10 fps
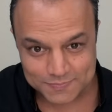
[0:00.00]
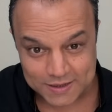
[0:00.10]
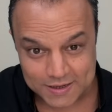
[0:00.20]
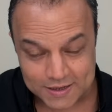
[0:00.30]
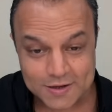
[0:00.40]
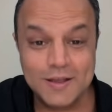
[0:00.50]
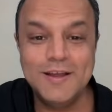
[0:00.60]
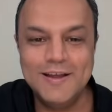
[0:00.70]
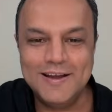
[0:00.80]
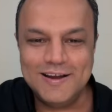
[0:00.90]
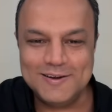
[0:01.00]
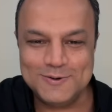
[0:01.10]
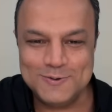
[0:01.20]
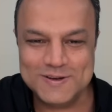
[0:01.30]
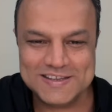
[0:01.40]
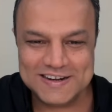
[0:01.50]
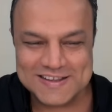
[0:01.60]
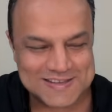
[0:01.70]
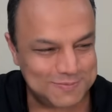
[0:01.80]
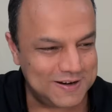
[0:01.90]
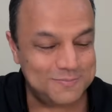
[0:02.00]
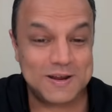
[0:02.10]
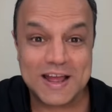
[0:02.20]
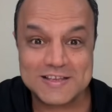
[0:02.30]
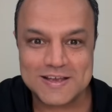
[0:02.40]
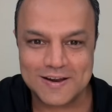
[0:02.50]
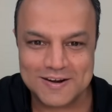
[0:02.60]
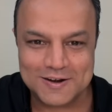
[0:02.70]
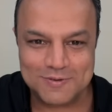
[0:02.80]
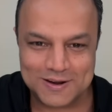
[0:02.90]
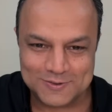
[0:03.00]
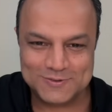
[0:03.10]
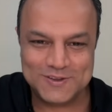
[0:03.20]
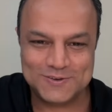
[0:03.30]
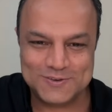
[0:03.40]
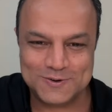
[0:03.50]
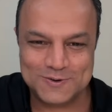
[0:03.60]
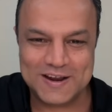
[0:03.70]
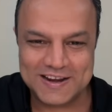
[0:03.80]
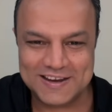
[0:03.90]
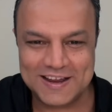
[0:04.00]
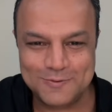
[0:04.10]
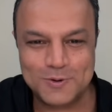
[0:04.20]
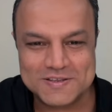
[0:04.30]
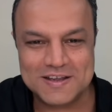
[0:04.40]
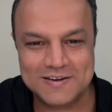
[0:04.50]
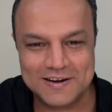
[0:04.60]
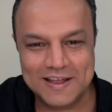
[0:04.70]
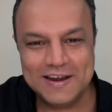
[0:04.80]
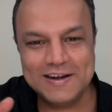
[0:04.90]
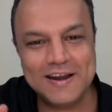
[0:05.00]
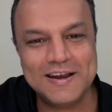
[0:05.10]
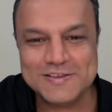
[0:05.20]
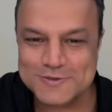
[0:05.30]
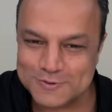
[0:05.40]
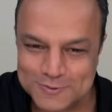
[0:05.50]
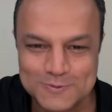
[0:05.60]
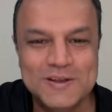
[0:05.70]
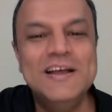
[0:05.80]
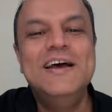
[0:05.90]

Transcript: Correct? A 2-digit decimal number has 100 values, 0, 0 to 99. What is 100? 10 raised to 2.